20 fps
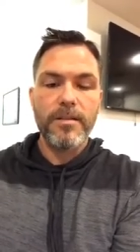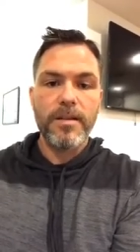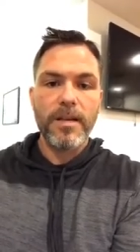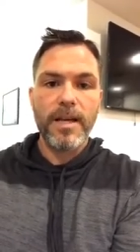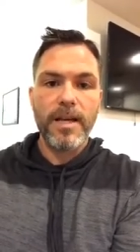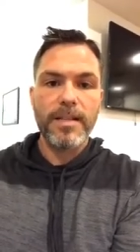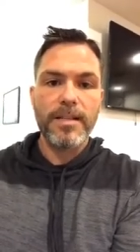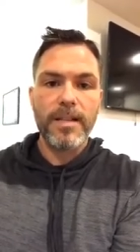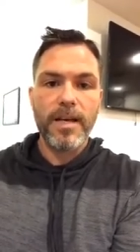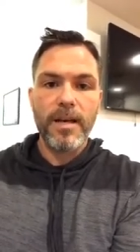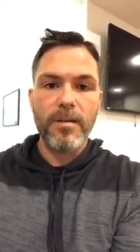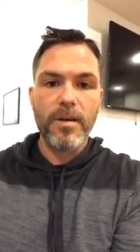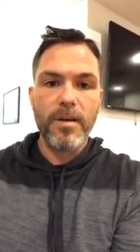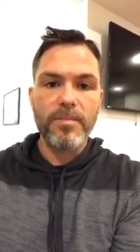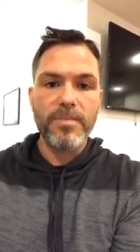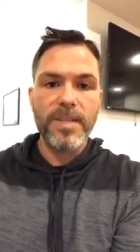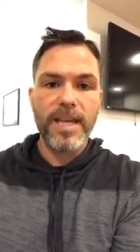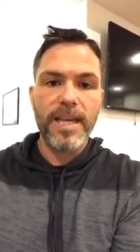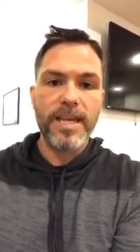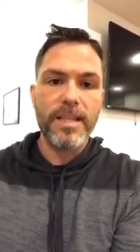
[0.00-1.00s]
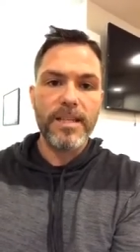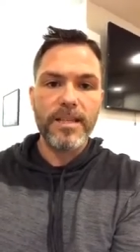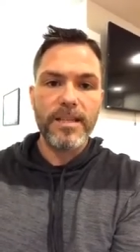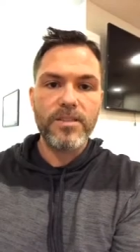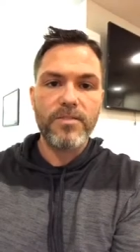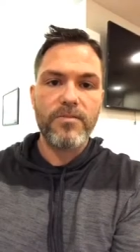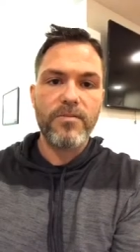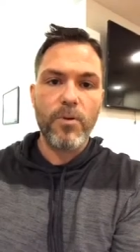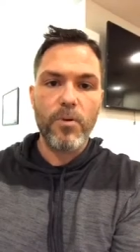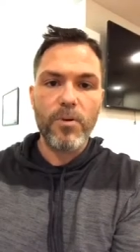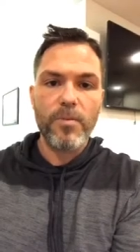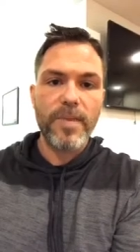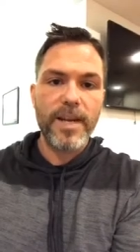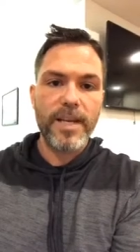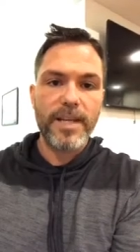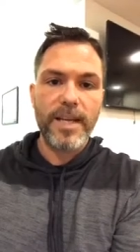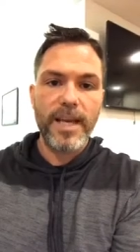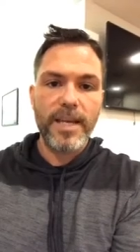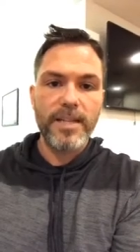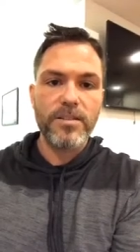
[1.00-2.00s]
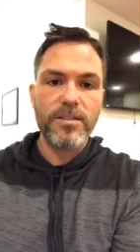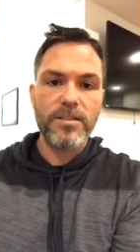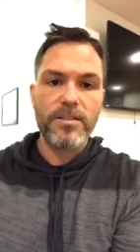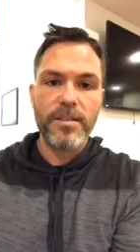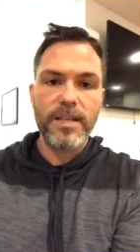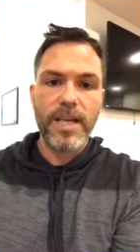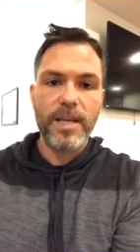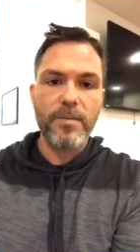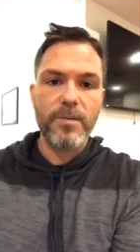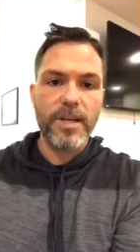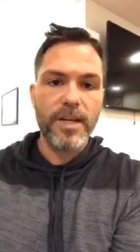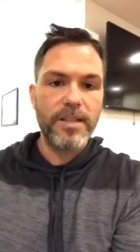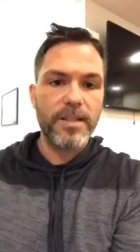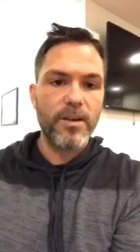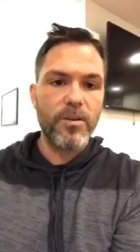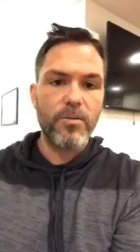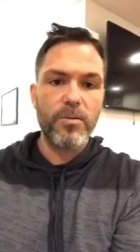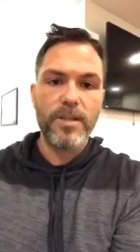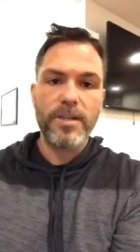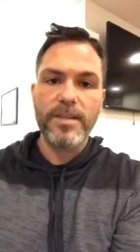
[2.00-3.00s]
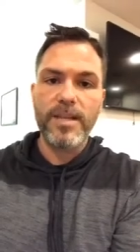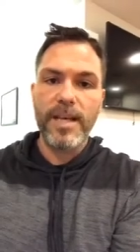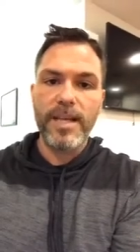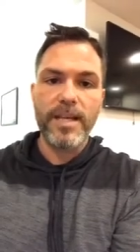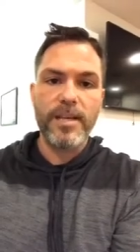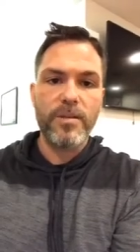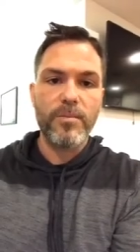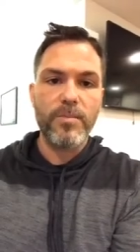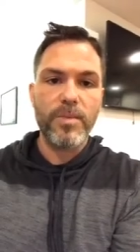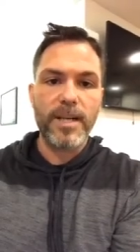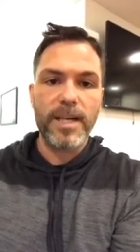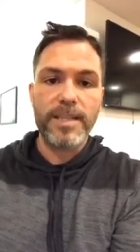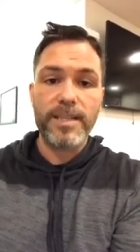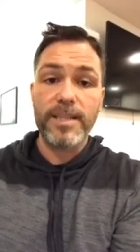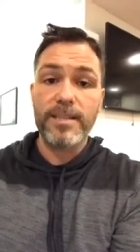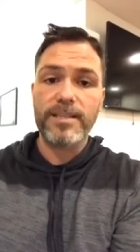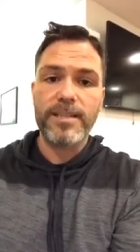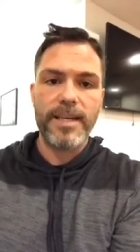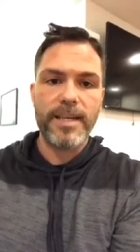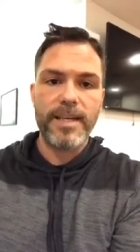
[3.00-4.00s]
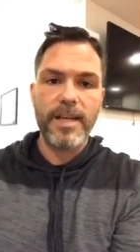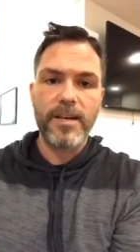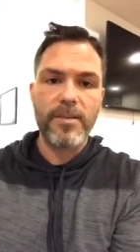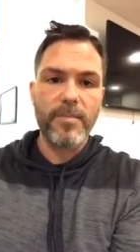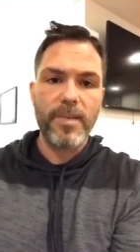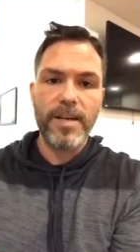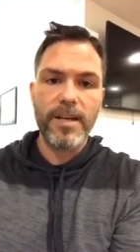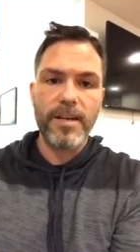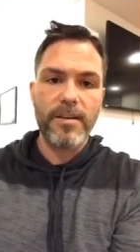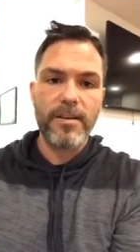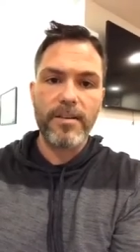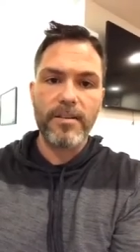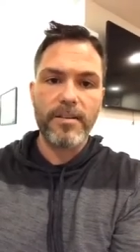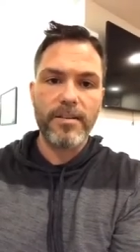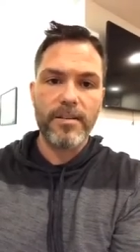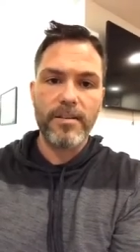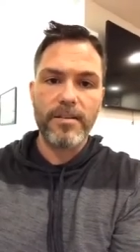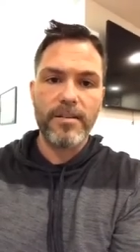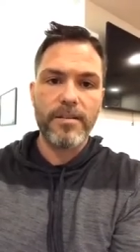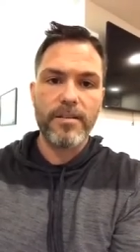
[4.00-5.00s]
I'm taking these 4 medications a day, but I don't want to take them, but I didn't take care of my health.